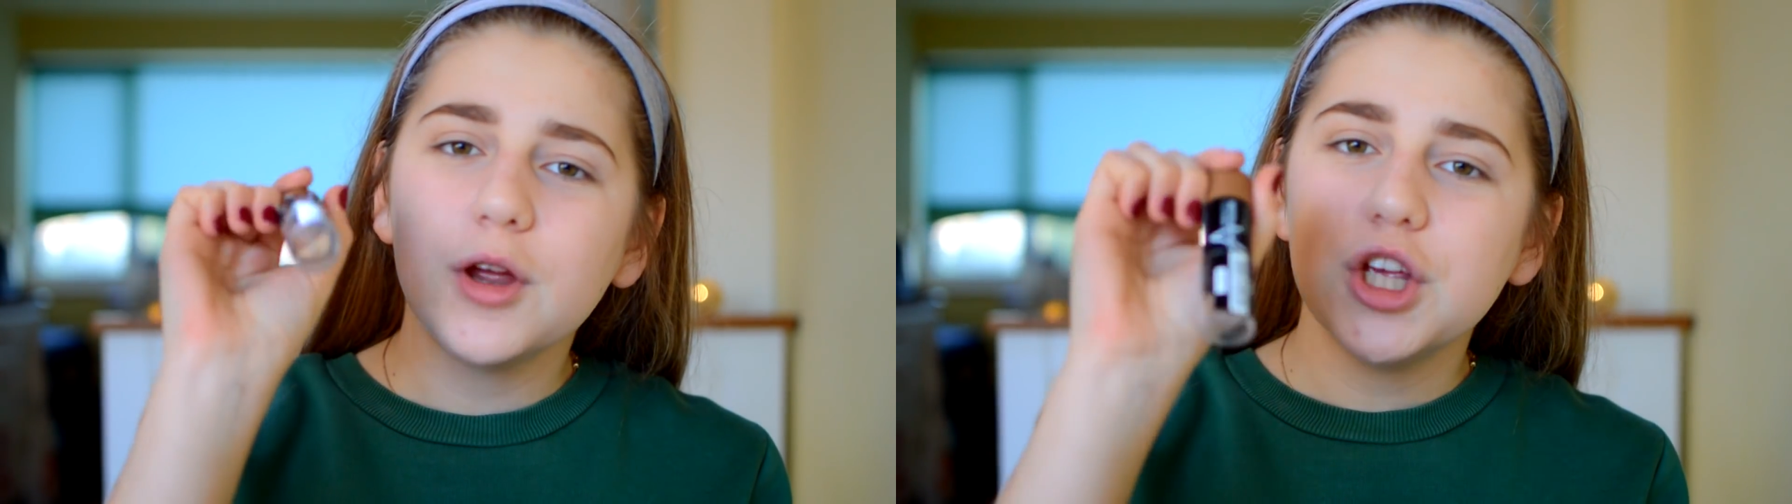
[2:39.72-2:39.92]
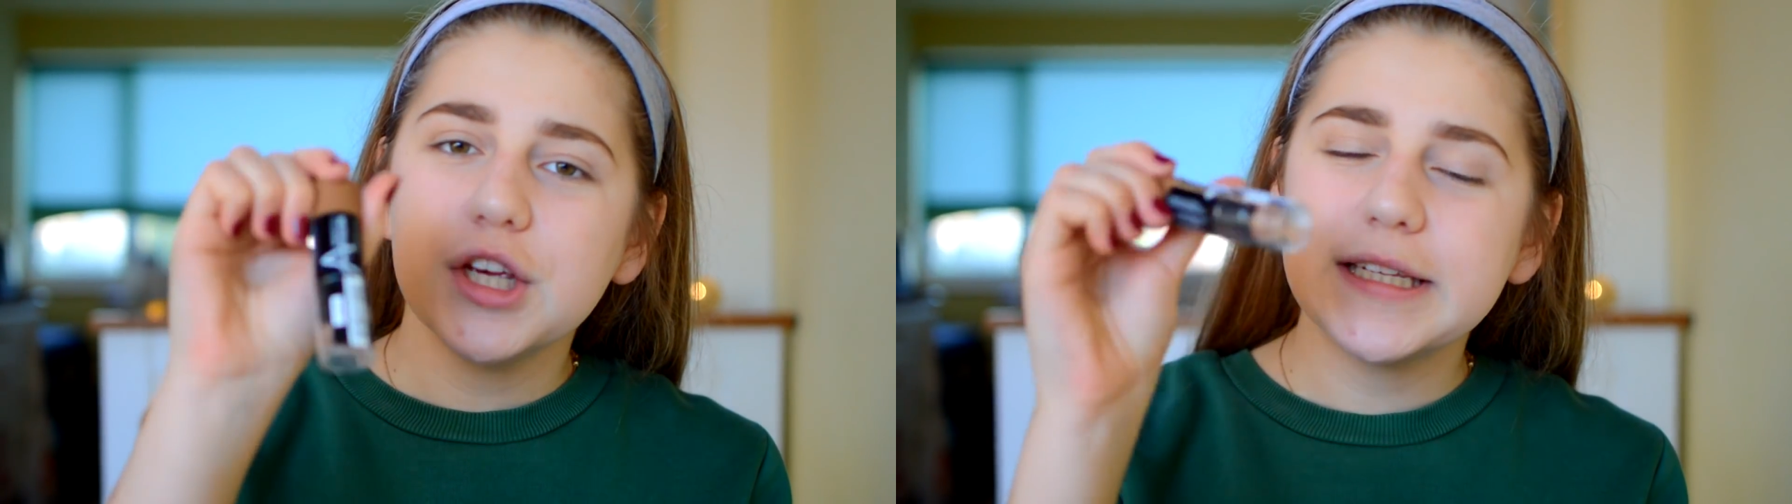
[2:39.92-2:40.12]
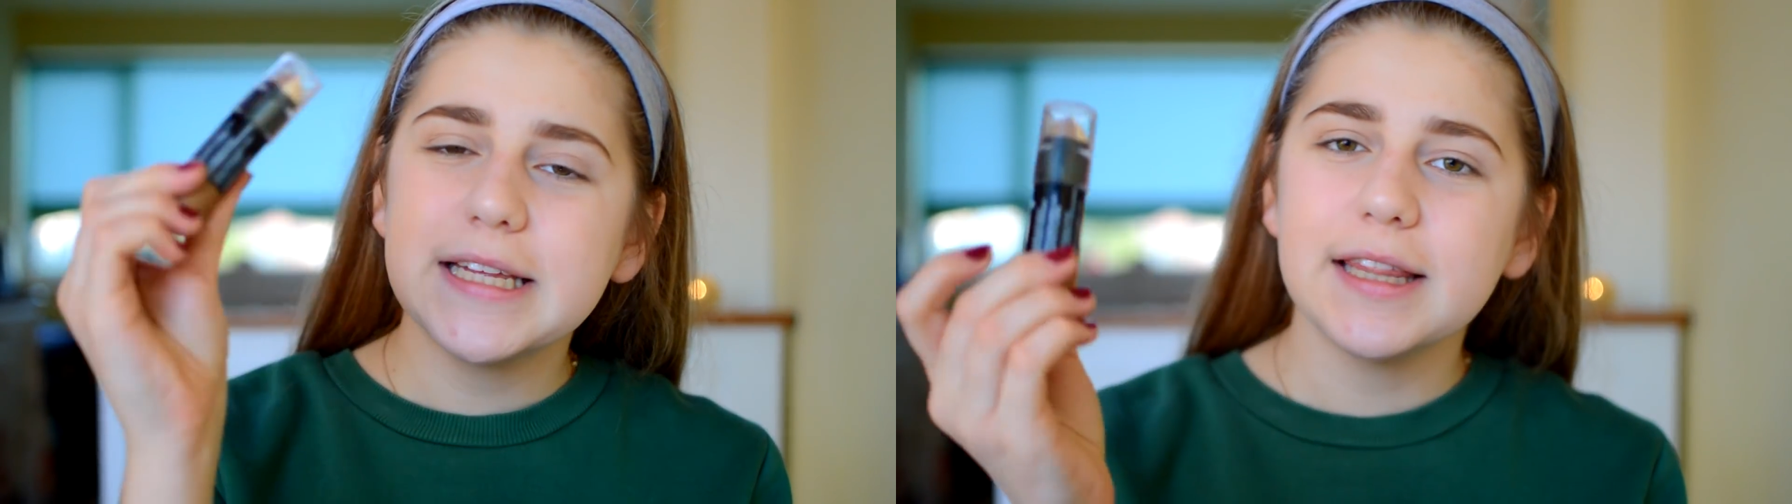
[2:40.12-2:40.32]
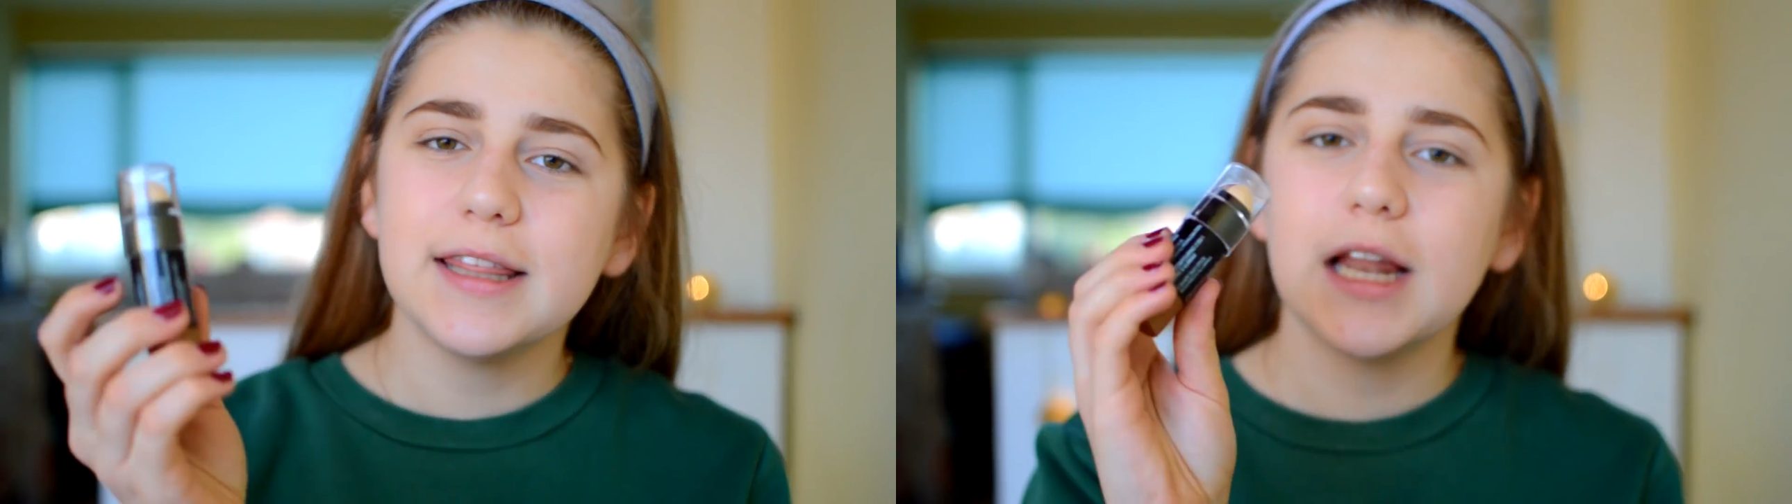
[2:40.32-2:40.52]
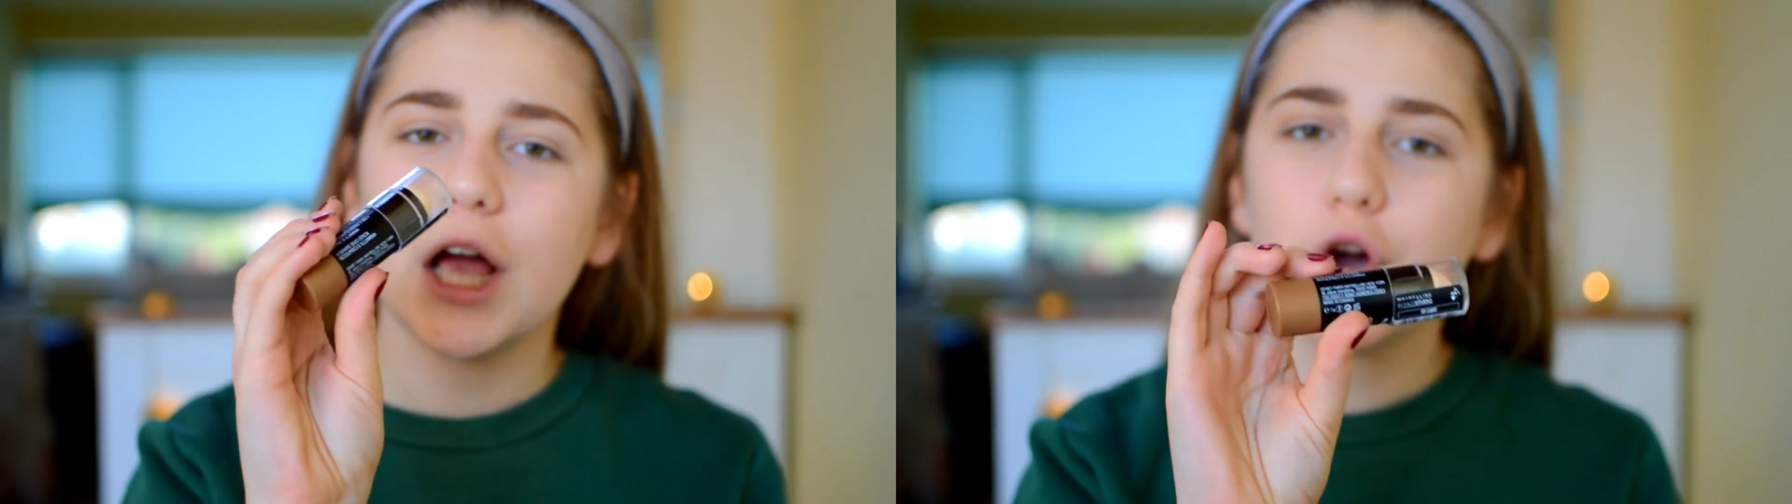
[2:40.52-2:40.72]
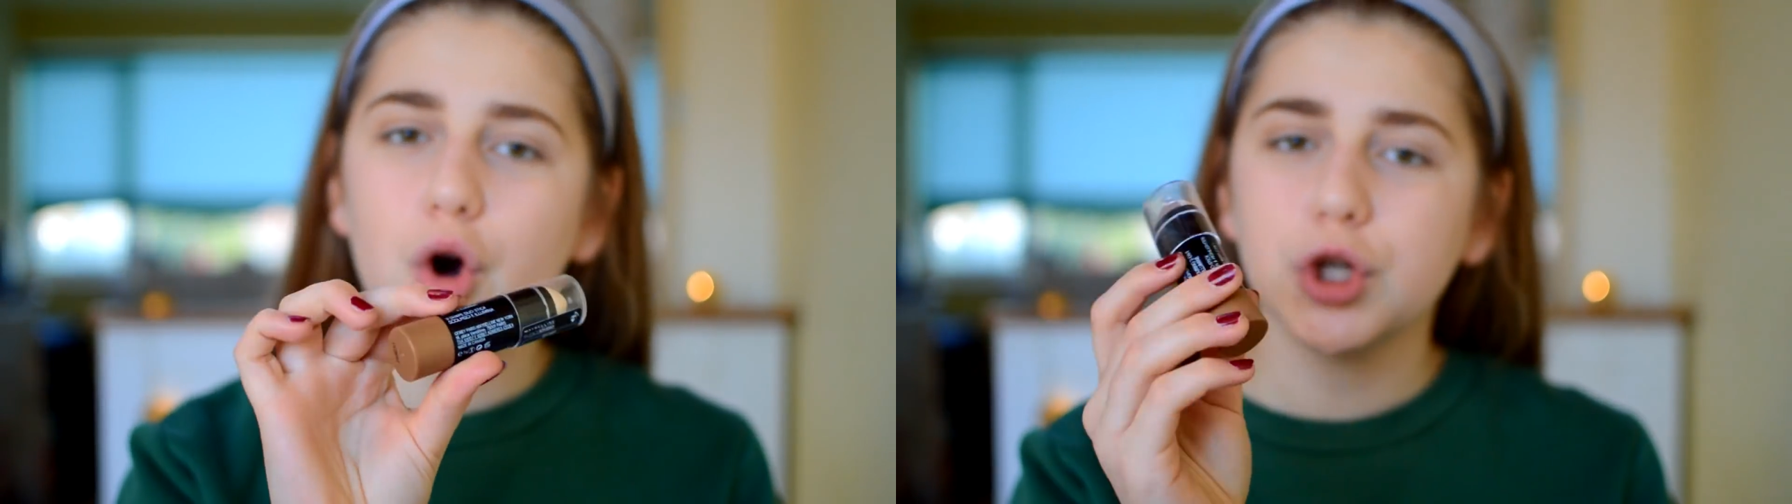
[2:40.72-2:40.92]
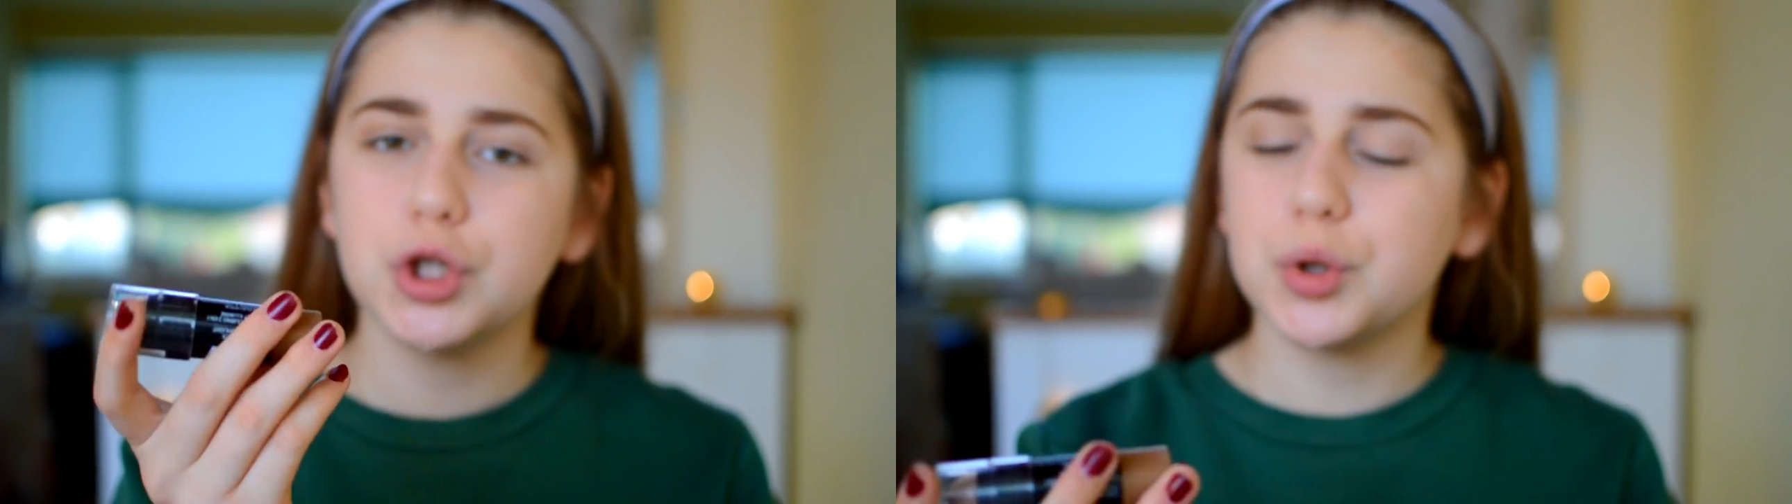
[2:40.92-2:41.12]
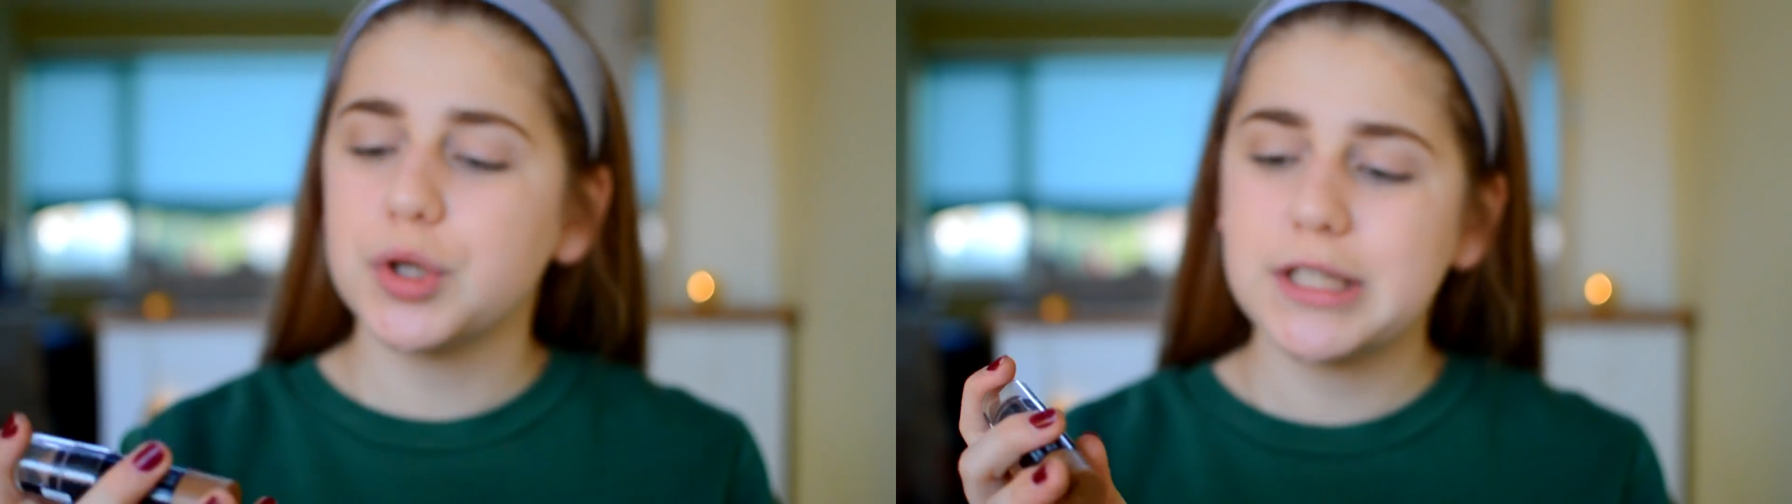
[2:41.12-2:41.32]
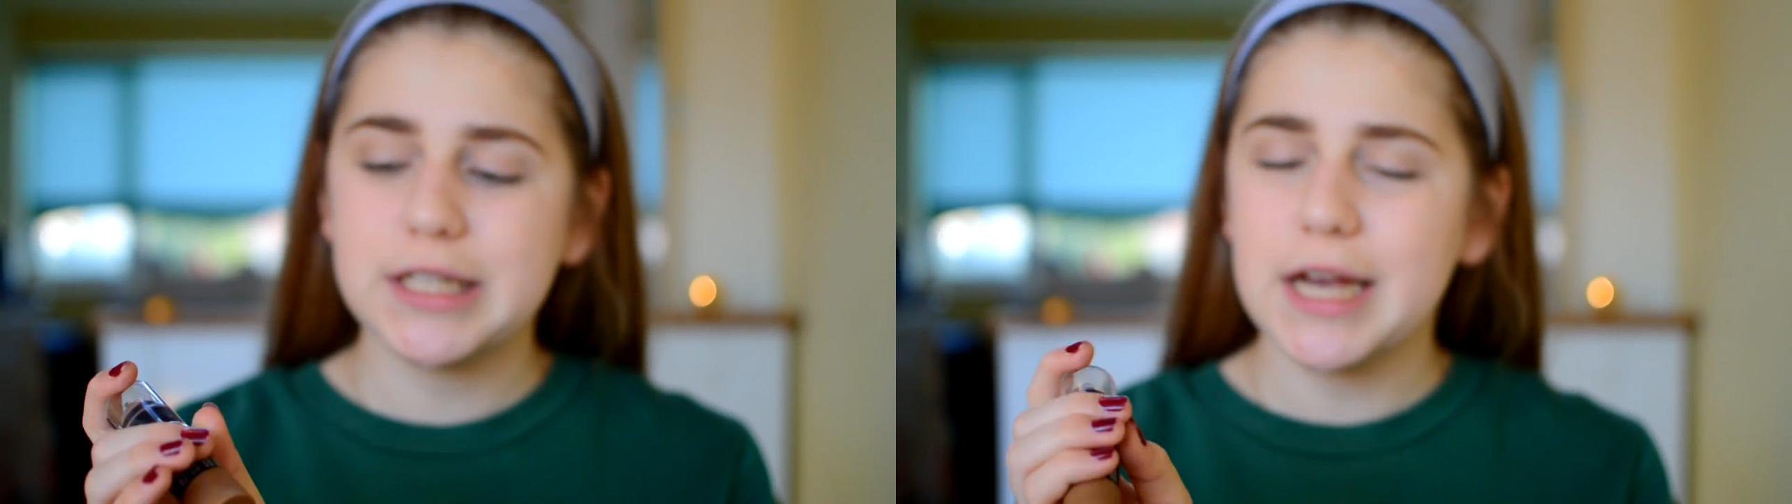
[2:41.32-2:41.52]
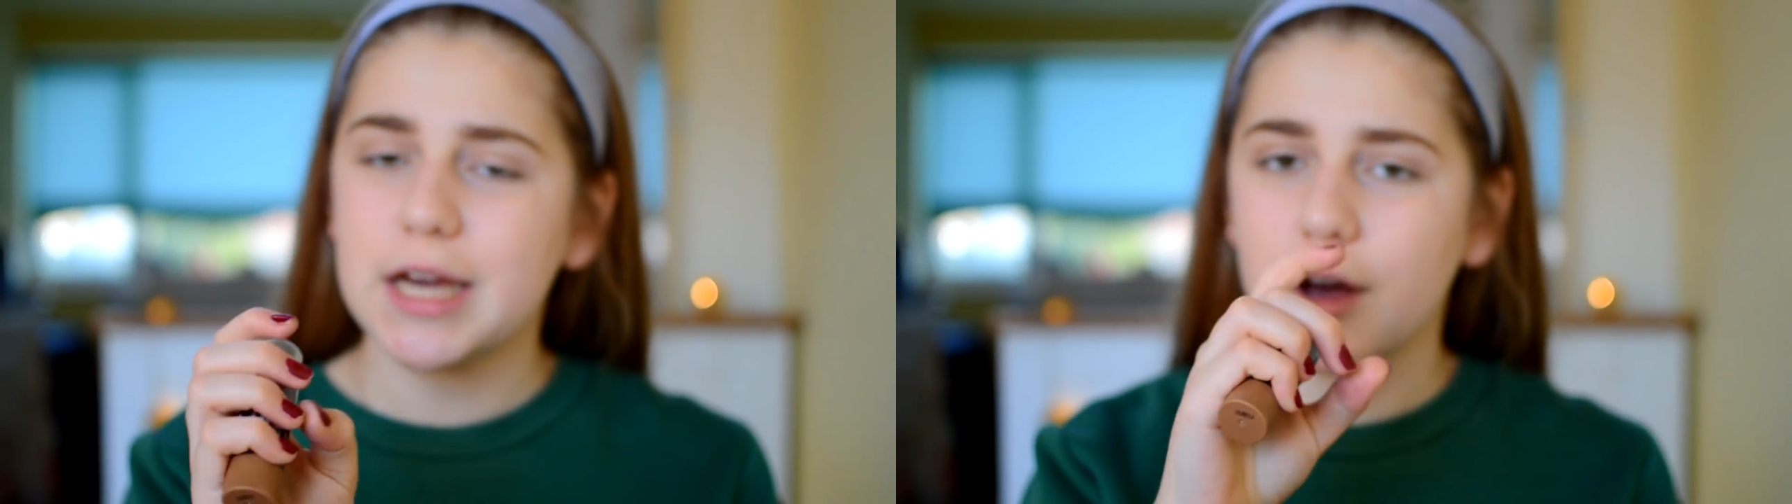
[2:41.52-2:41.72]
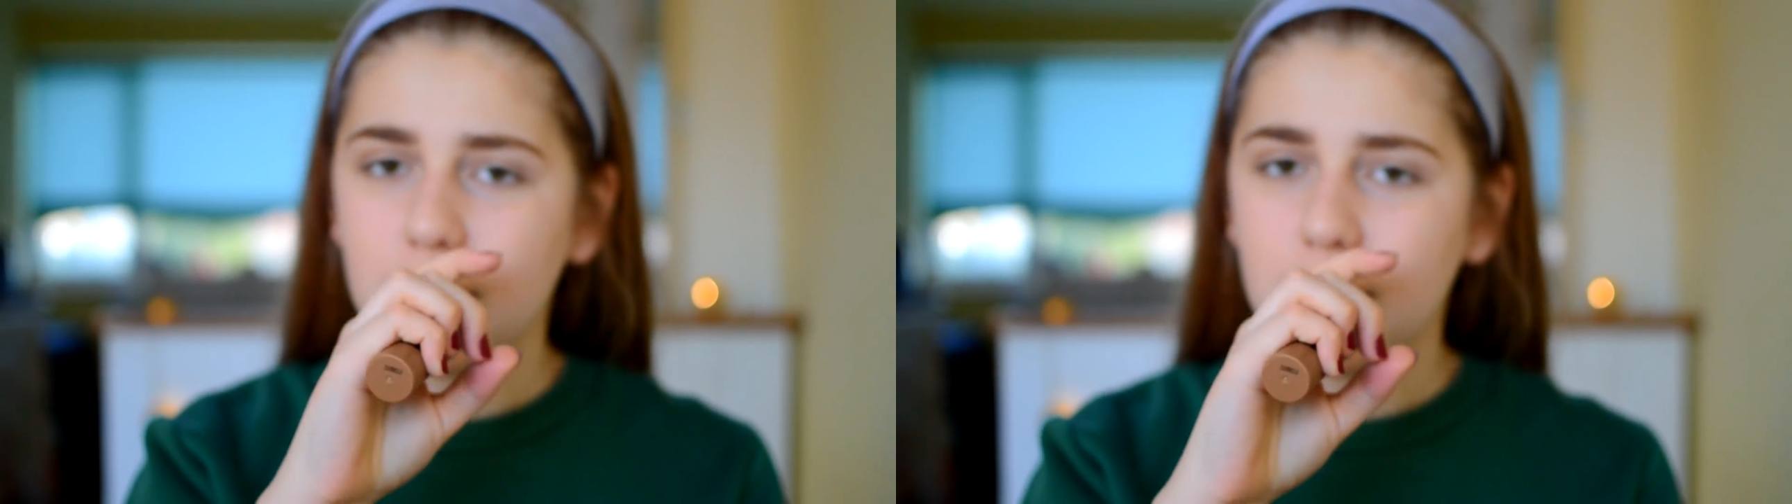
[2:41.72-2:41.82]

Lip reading: Using the like contour stick